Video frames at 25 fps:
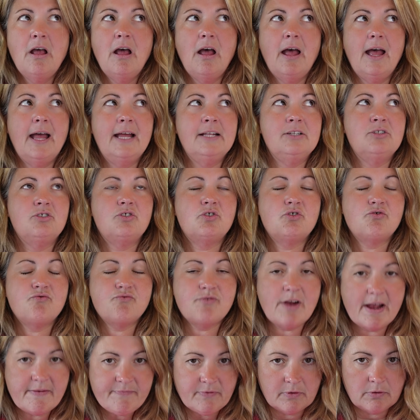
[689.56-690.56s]
and
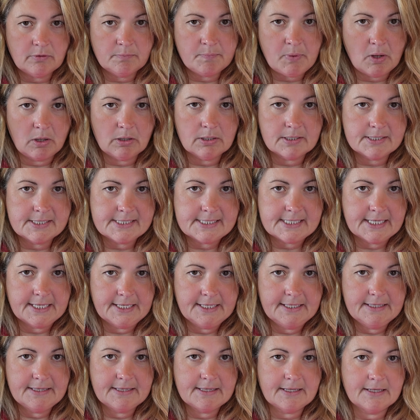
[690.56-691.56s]
travel
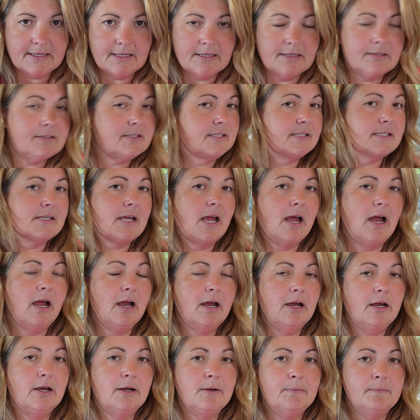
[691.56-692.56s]
policy that
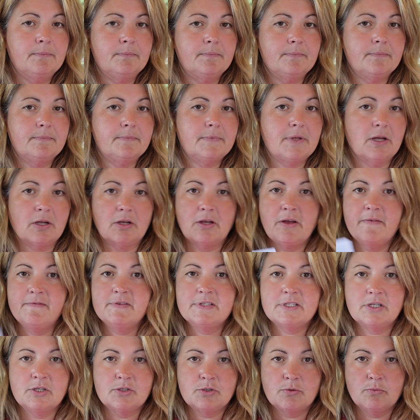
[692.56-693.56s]

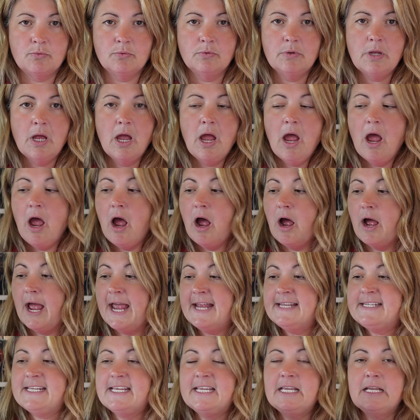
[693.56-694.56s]
covers us all.
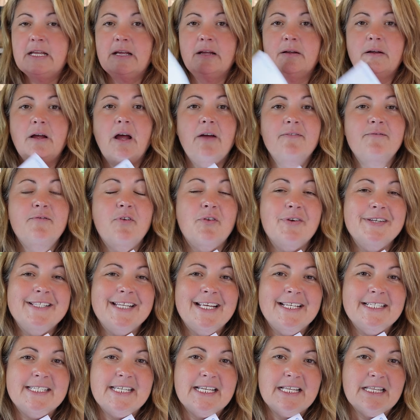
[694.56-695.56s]
Eddie, for his
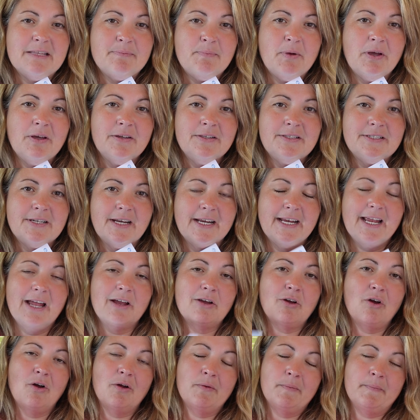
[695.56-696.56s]
18th birthday, I
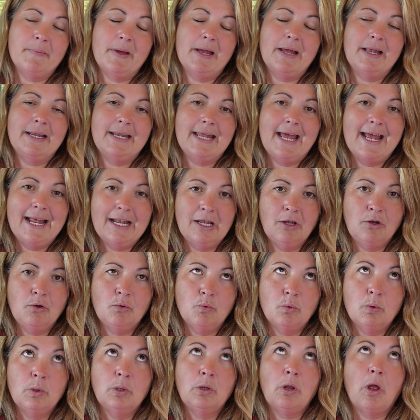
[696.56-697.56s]
got him an
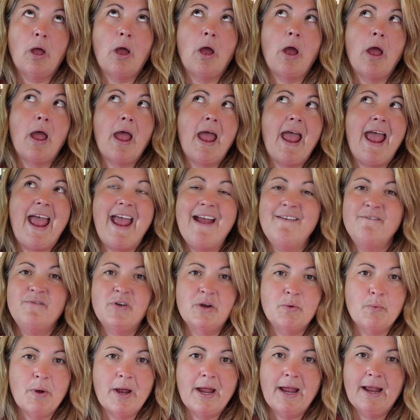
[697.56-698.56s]
annual
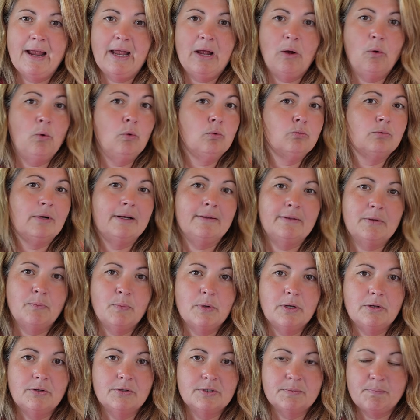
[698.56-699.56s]
everywhere all around the
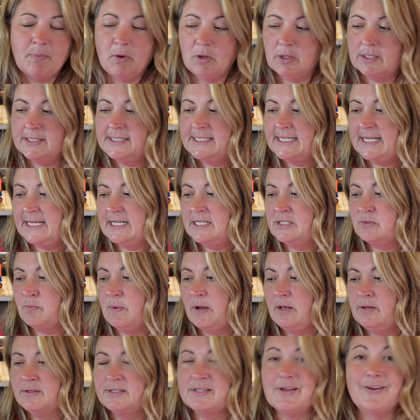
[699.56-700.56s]
world policy as
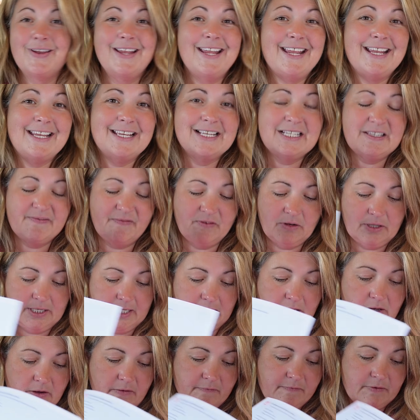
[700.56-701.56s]
well, so he is fully
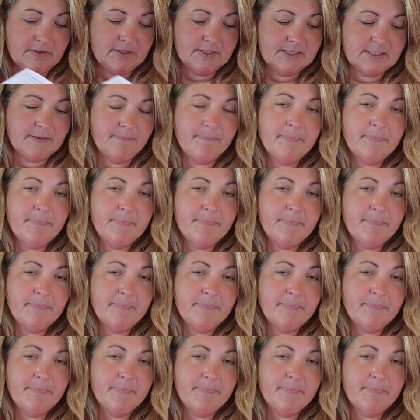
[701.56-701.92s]
covered.